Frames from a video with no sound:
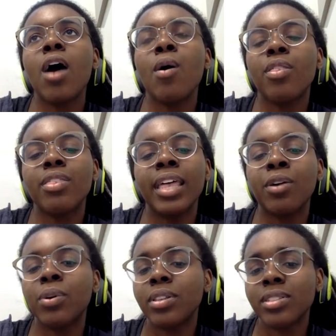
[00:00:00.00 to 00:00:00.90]
like
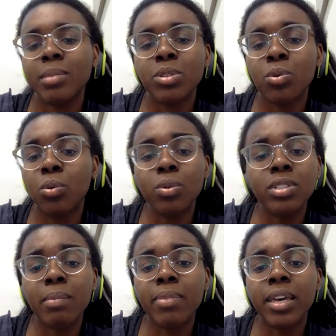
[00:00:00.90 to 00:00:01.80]
going to the same school or
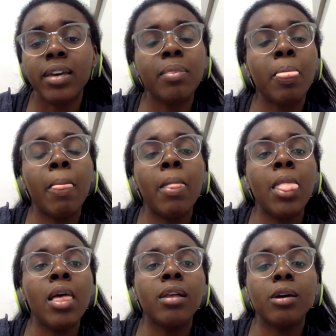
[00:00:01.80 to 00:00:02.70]
something,
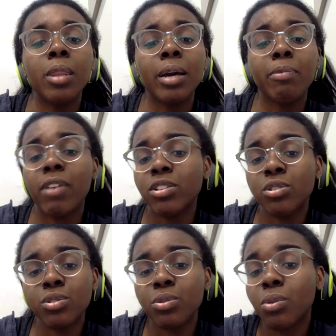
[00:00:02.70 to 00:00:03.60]
like
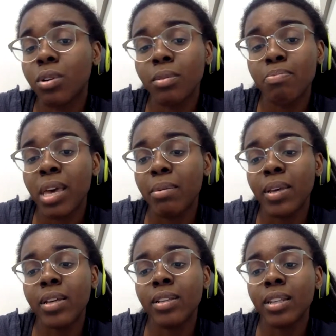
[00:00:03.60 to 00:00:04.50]
professional school
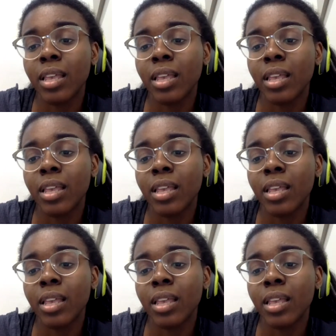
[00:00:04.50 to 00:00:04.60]
maybe.